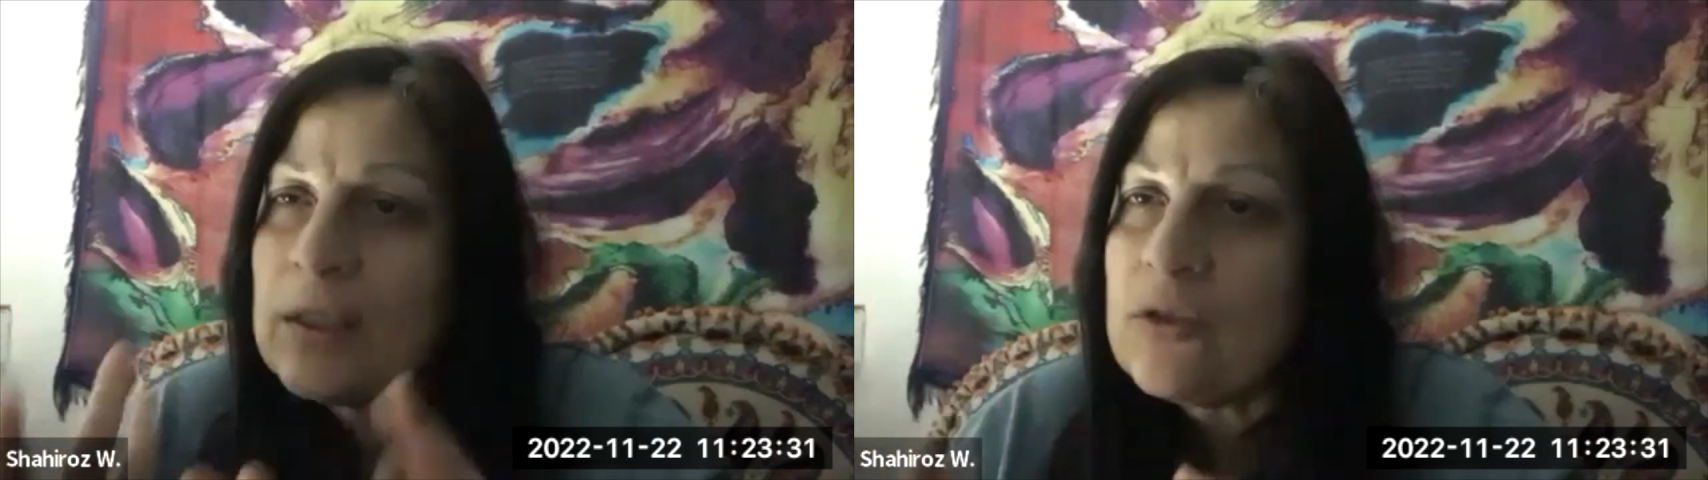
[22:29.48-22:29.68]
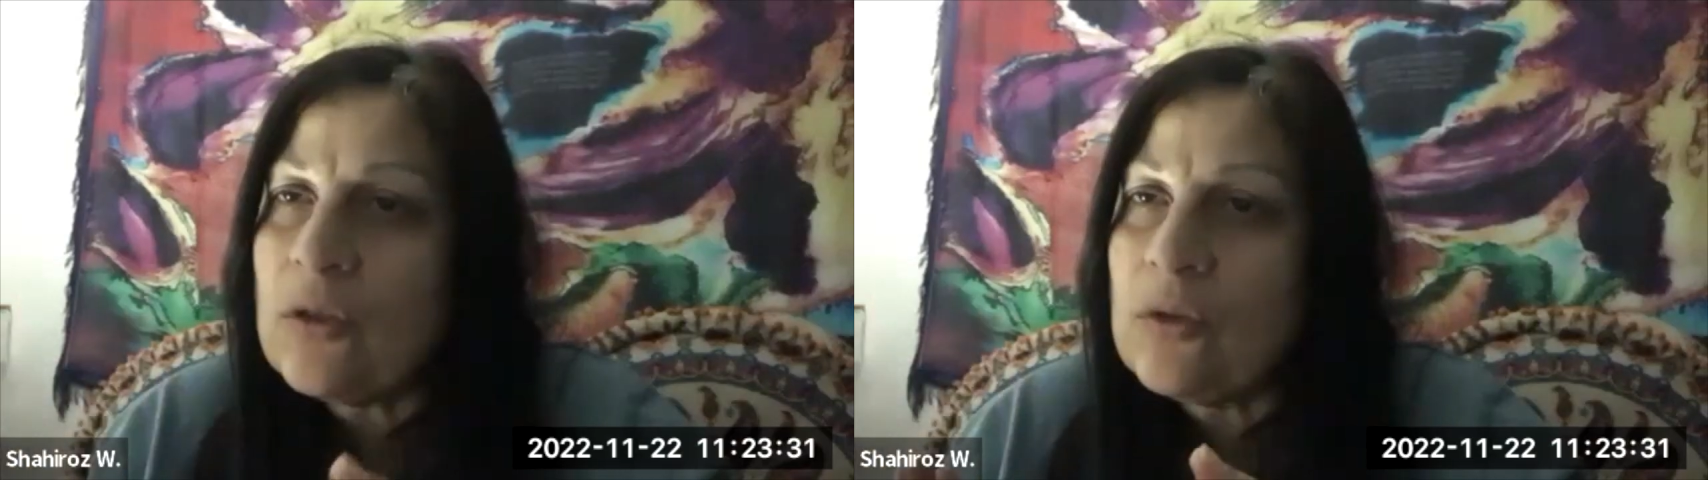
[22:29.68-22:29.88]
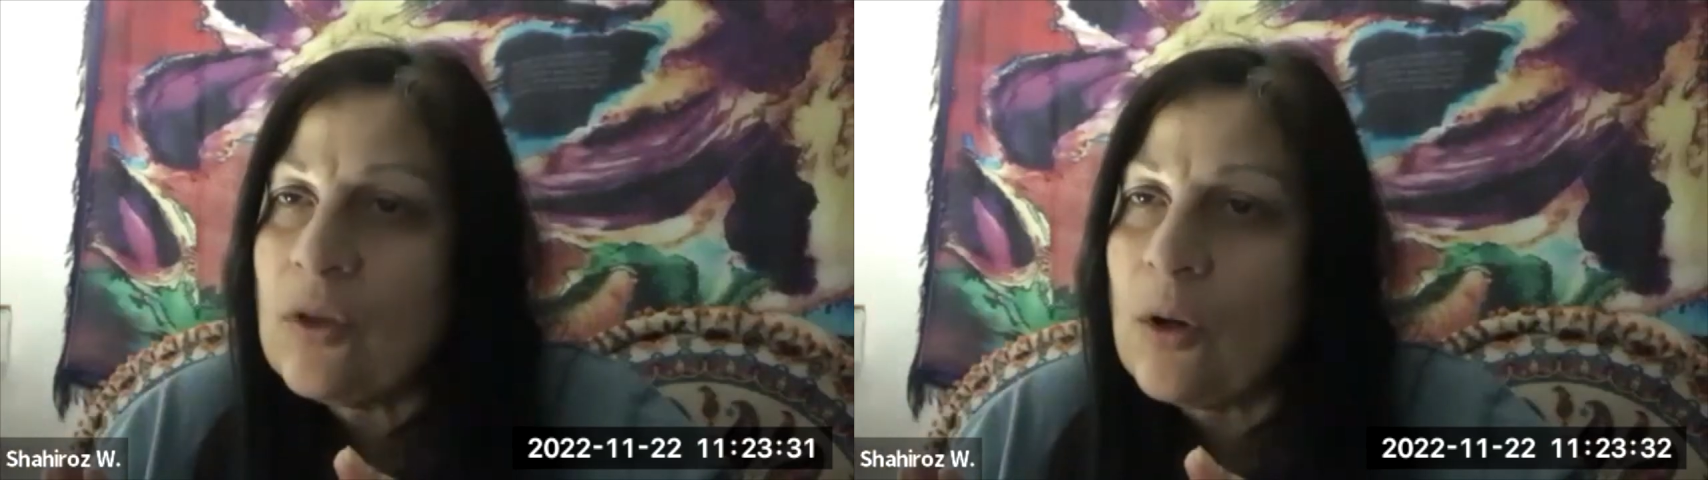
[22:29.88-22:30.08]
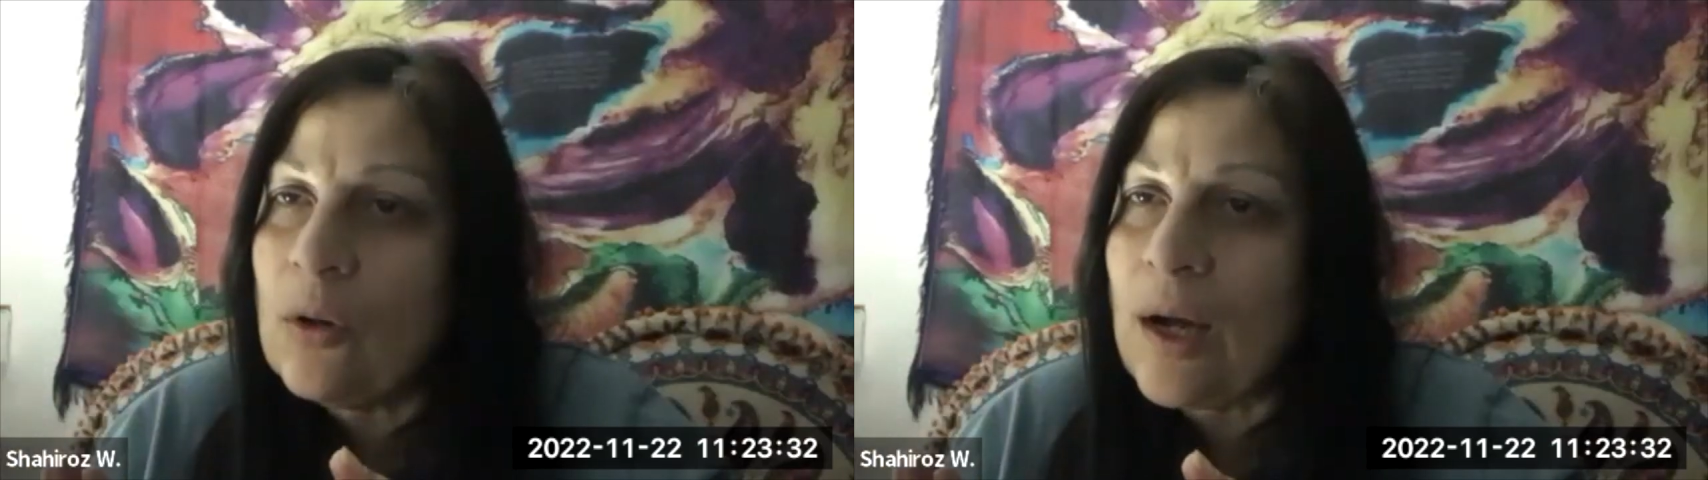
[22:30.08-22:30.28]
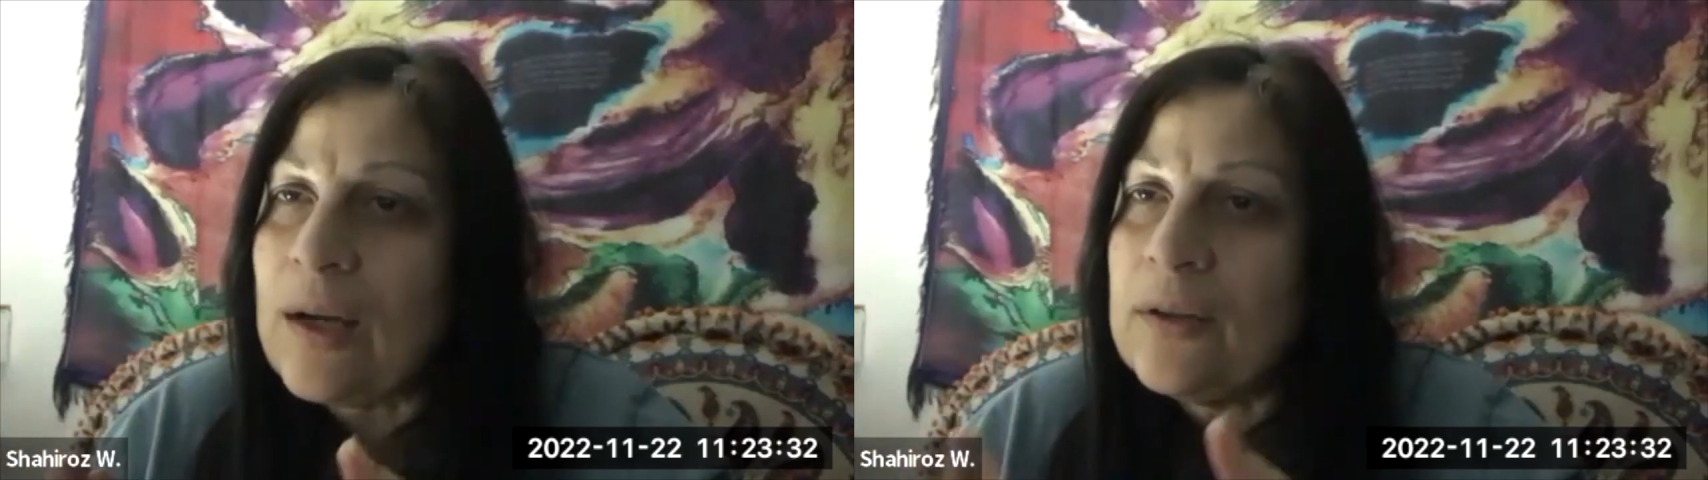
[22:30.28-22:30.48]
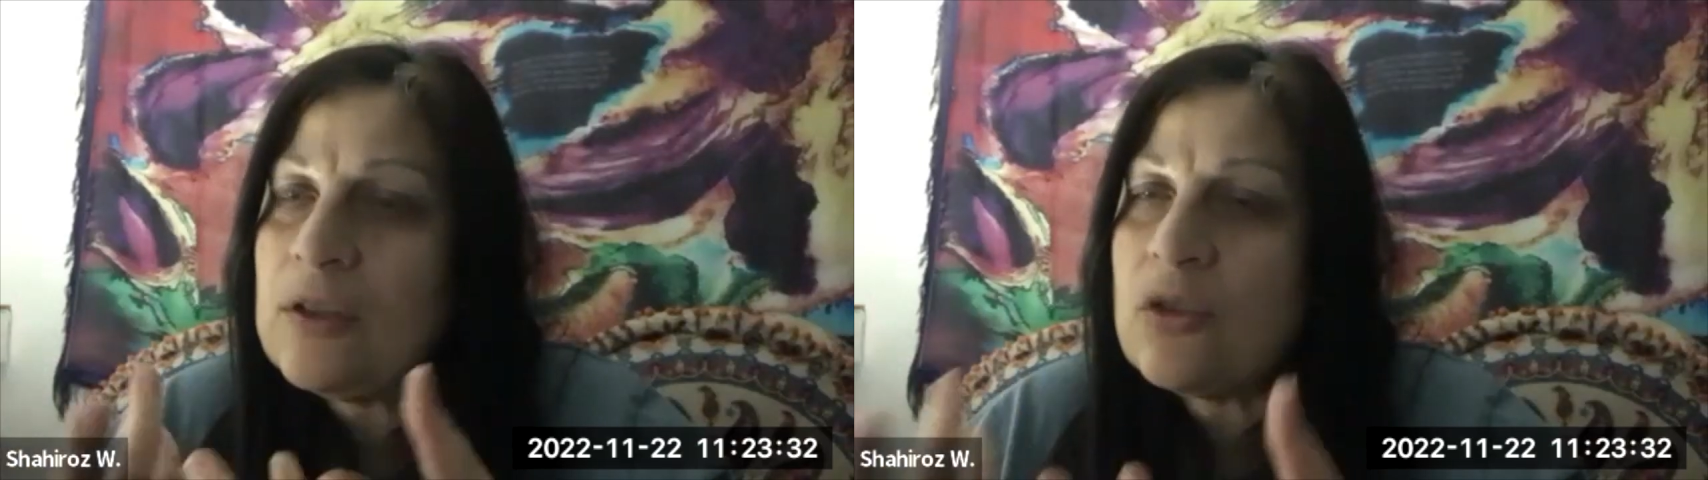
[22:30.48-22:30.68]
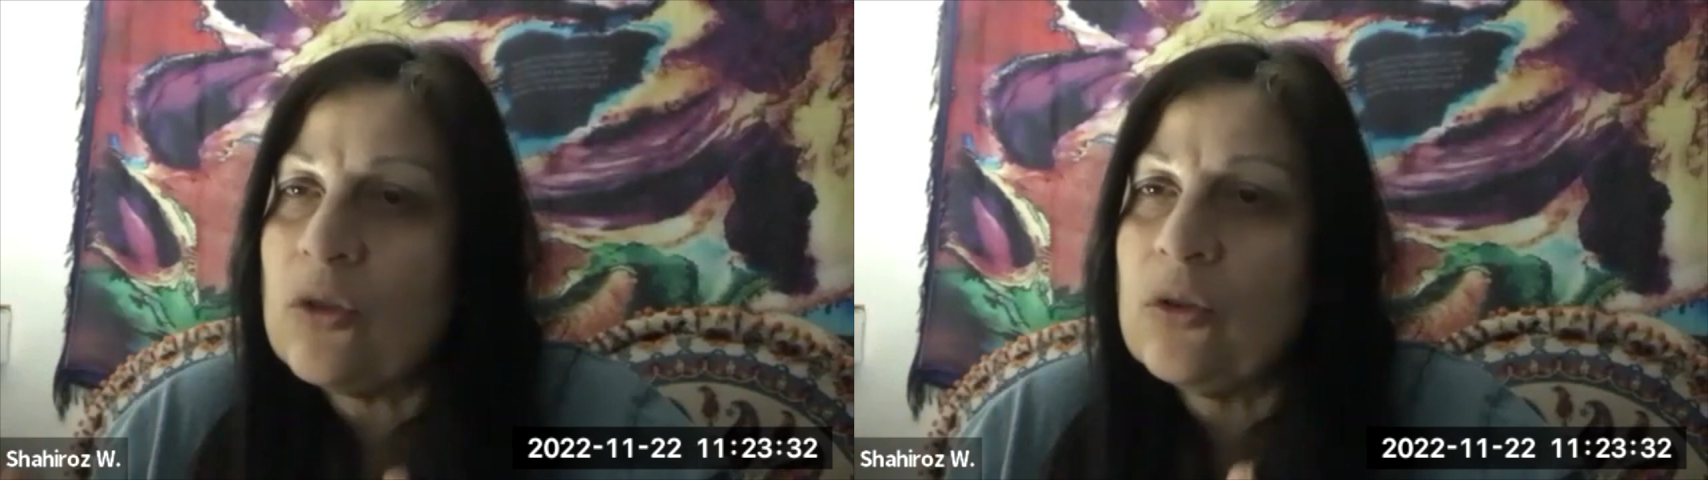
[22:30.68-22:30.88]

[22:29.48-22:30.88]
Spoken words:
did you